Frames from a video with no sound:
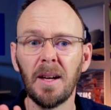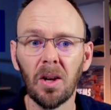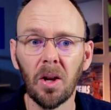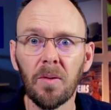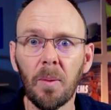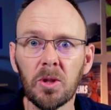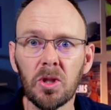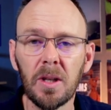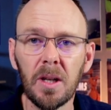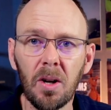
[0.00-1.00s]
A lot of
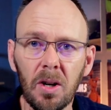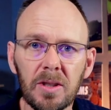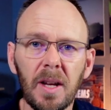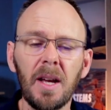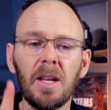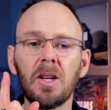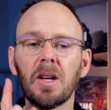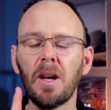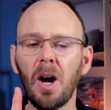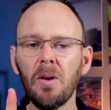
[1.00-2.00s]
opportunity cost. You
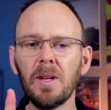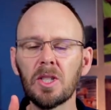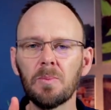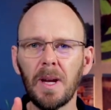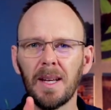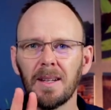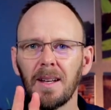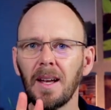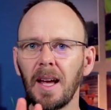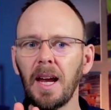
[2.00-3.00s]
can only spend
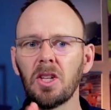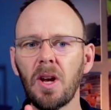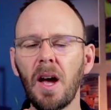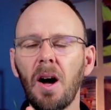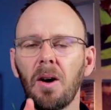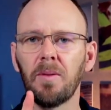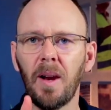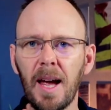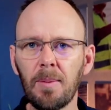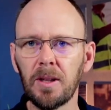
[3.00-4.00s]
each hour of
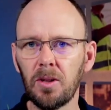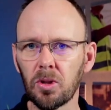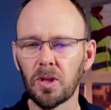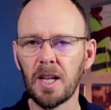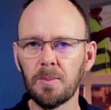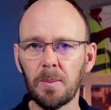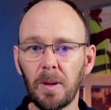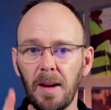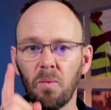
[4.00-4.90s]
labour that your tradespeople have